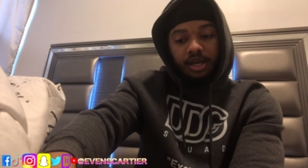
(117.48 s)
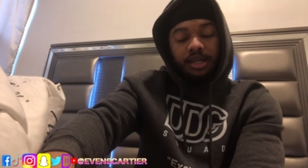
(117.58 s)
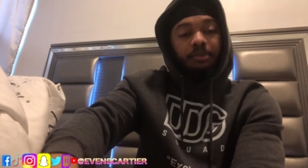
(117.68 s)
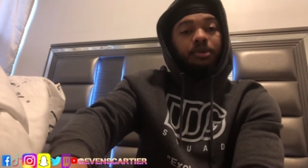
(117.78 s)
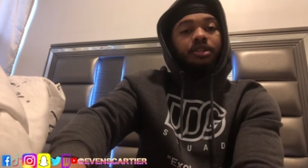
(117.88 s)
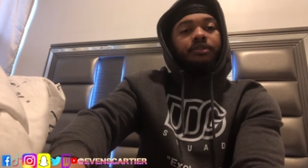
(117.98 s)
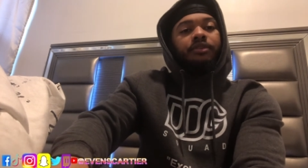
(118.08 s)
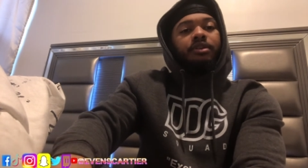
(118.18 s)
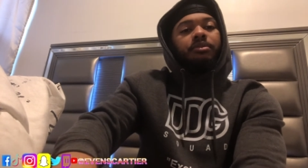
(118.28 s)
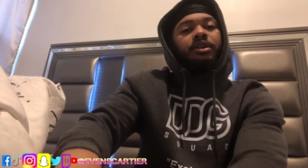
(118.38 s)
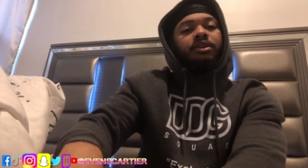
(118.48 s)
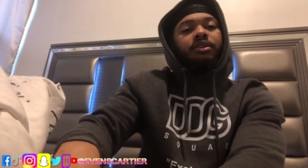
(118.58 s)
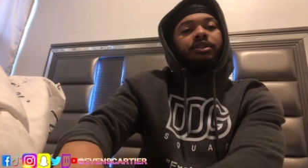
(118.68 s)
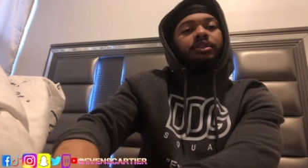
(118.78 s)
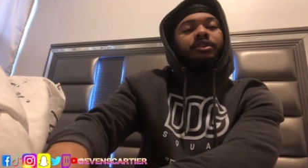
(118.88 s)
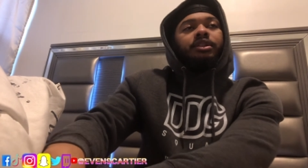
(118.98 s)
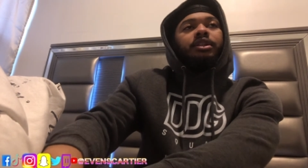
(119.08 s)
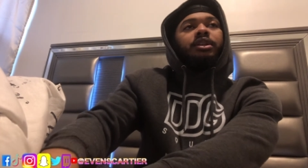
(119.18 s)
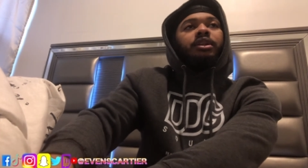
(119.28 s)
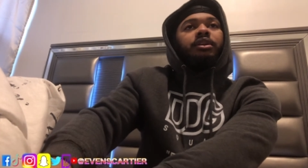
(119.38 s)
he motivated me because
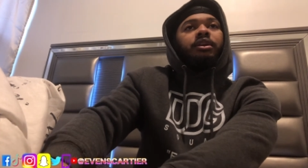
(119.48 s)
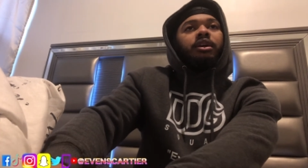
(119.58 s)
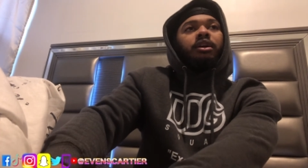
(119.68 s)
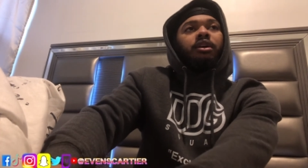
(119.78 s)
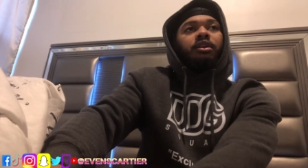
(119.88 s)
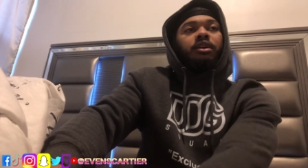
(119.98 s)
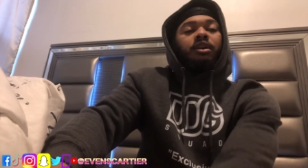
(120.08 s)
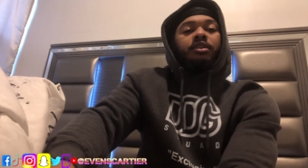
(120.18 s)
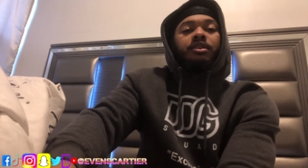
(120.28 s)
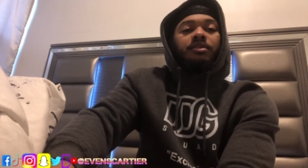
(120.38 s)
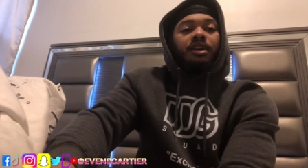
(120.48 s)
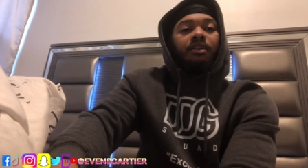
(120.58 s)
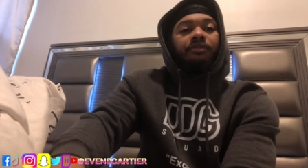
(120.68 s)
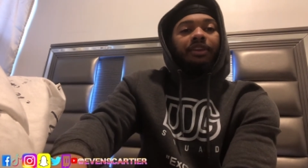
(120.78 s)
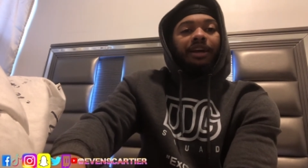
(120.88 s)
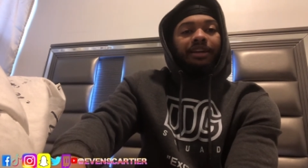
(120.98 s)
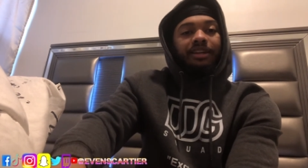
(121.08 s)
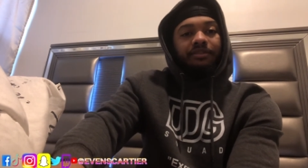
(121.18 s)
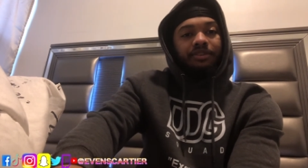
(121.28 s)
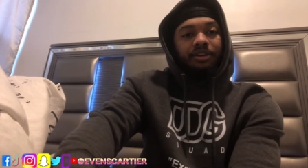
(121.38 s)
sometimes I feel like
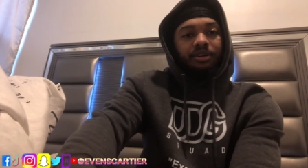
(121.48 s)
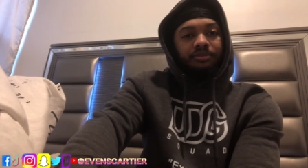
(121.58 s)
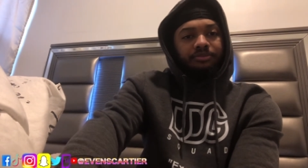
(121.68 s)
giving up